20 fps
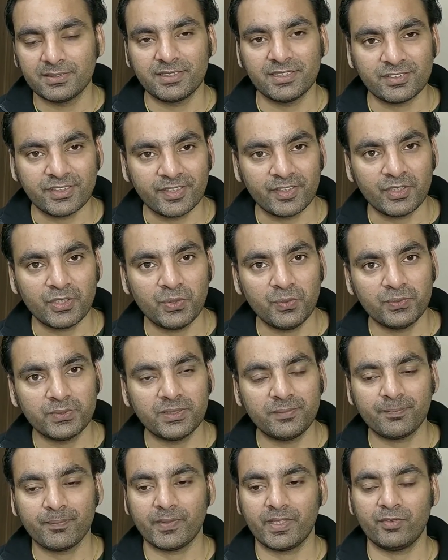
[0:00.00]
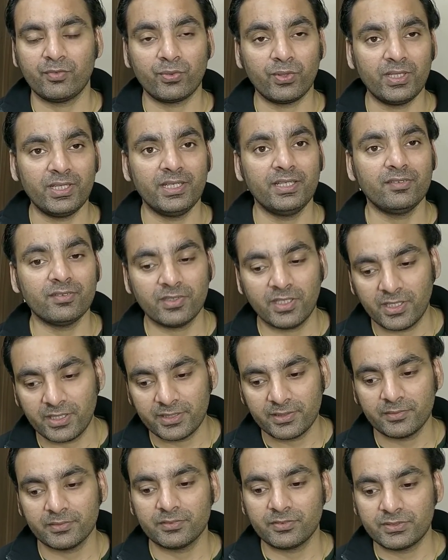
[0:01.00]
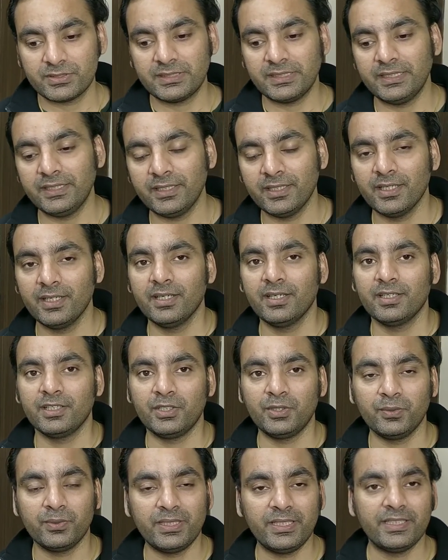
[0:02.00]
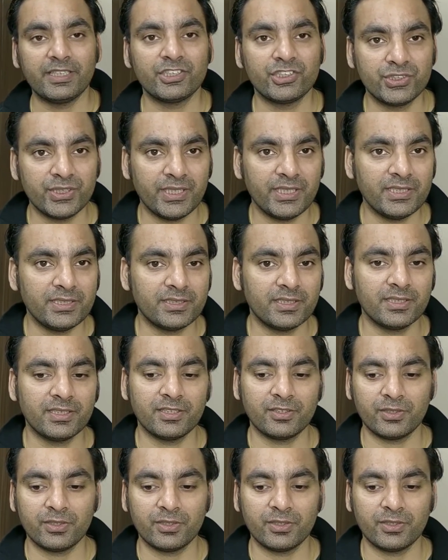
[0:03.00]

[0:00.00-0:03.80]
Just try to use it. If really see you need a change,